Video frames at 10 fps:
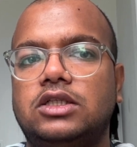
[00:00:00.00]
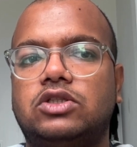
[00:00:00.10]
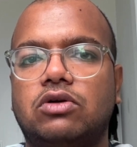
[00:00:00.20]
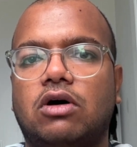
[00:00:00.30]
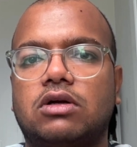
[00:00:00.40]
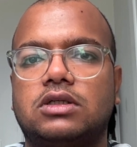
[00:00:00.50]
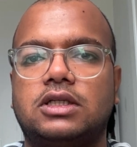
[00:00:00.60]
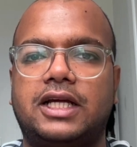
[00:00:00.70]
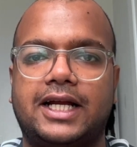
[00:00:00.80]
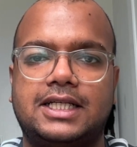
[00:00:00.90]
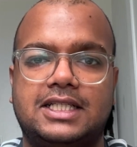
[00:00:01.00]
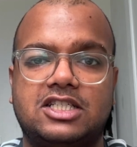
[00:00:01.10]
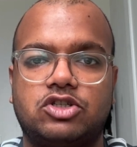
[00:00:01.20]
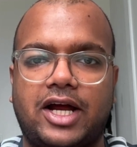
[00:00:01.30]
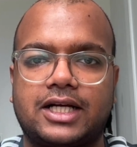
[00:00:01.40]
do not get
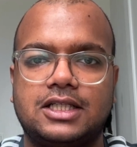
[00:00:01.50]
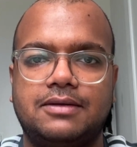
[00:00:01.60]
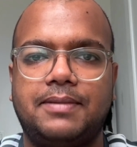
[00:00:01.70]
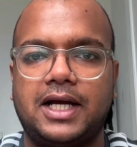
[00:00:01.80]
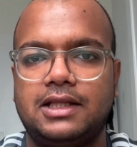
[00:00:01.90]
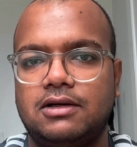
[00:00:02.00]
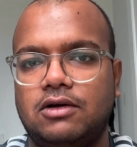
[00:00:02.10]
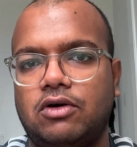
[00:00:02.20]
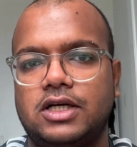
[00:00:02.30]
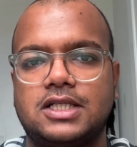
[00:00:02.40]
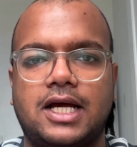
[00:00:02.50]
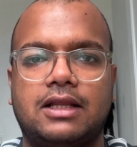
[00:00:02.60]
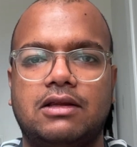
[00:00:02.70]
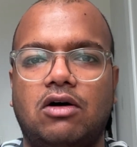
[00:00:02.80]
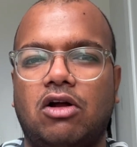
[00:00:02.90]
distracted by the noise
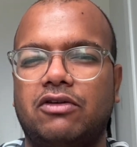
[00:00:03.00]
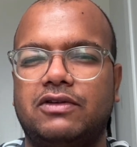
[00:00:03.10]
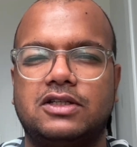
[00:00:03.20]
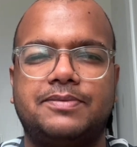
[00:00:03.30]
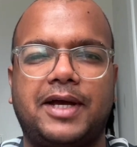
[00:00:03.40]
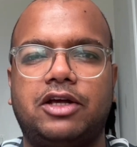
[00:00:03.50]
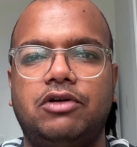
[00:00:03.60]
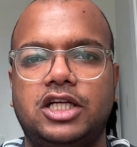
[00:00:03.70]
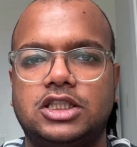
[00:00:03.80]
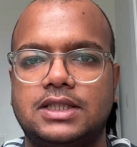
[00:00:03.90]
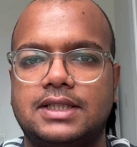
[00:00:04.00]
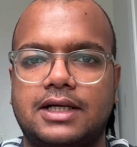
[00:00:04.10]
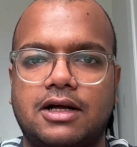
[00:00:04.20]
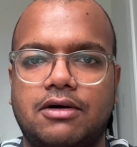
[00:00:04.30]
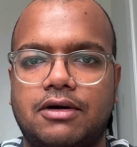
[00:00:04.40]
and all of the speculations that are